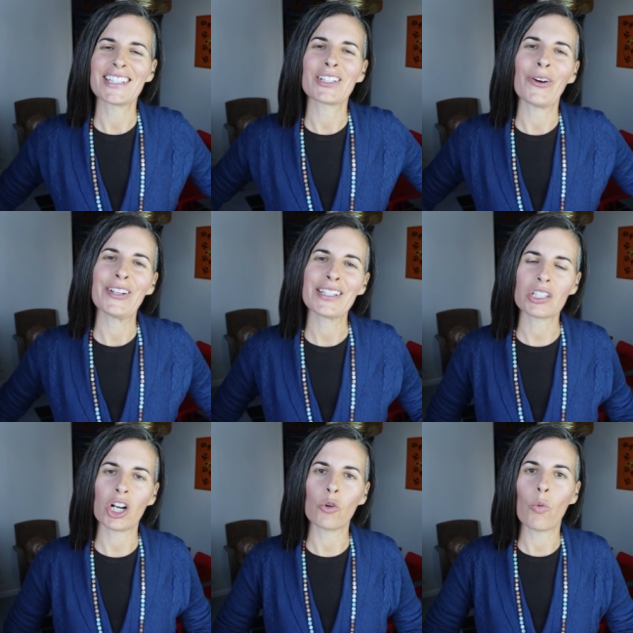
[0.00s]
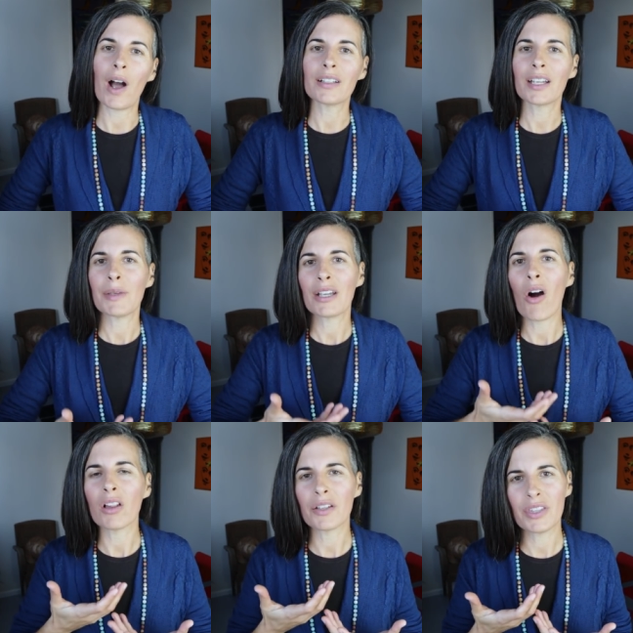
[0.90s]
it's going to start welcoming
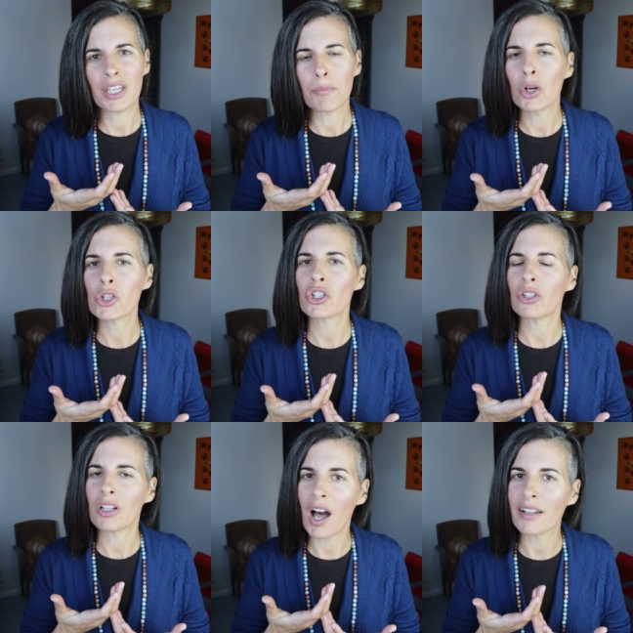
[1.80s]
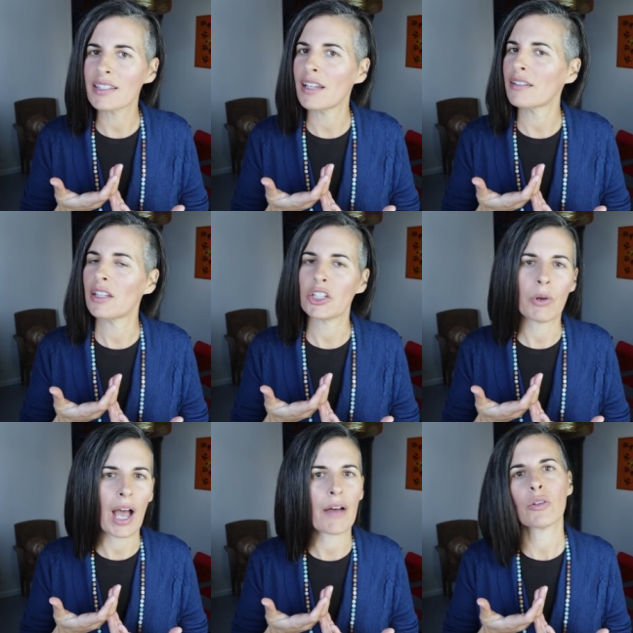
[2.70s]
all of the emotional content that
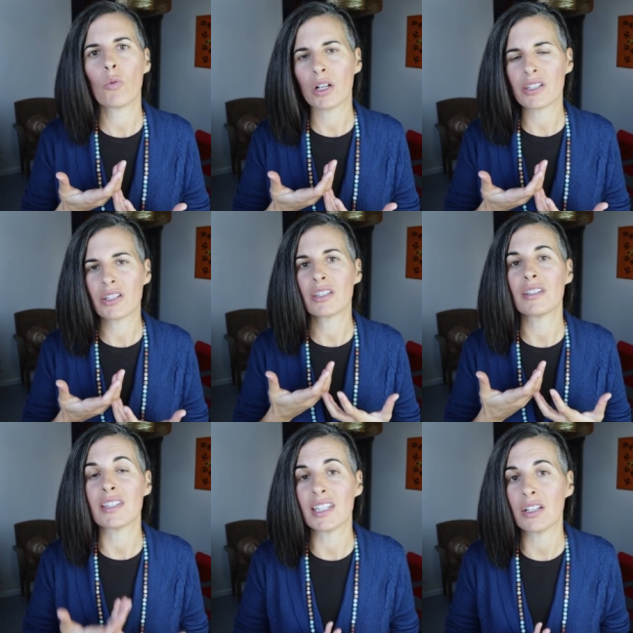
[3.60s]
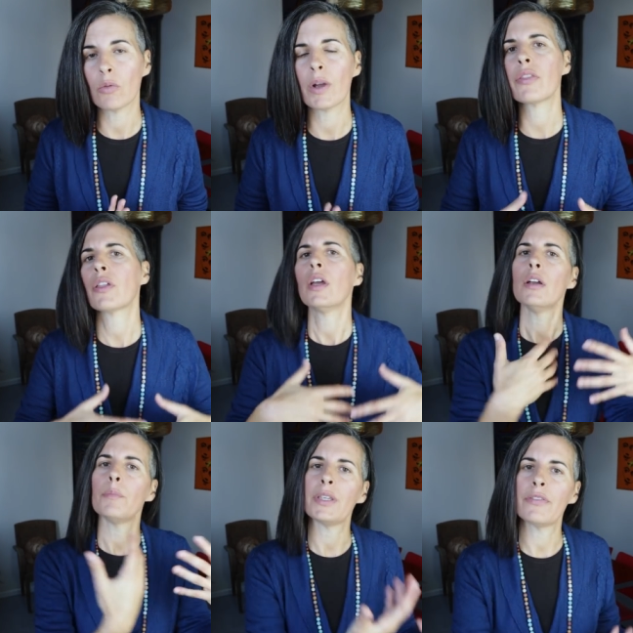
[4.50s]
you haven't wanted to deal with
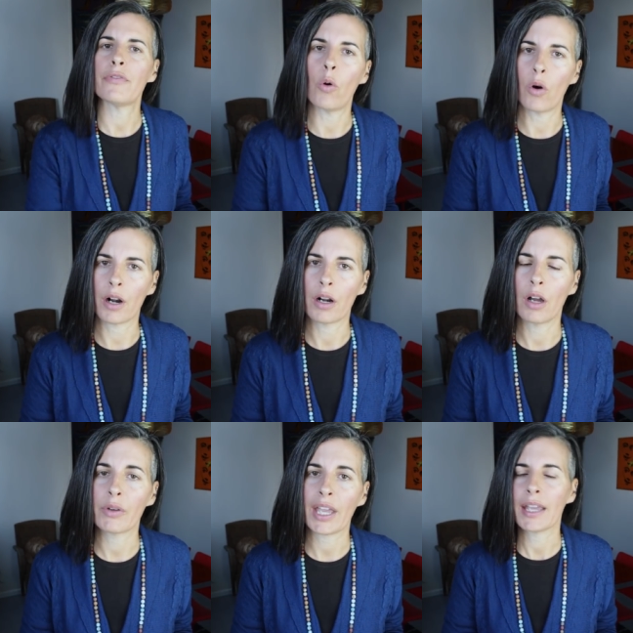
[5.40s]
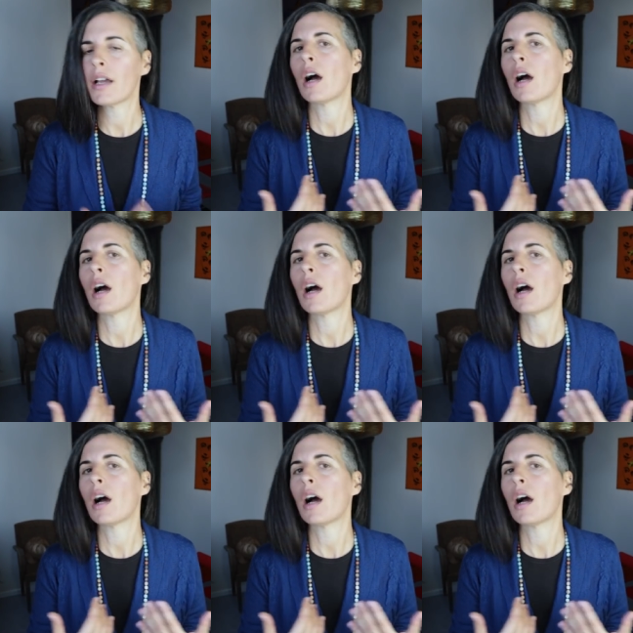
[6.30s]
before, okay?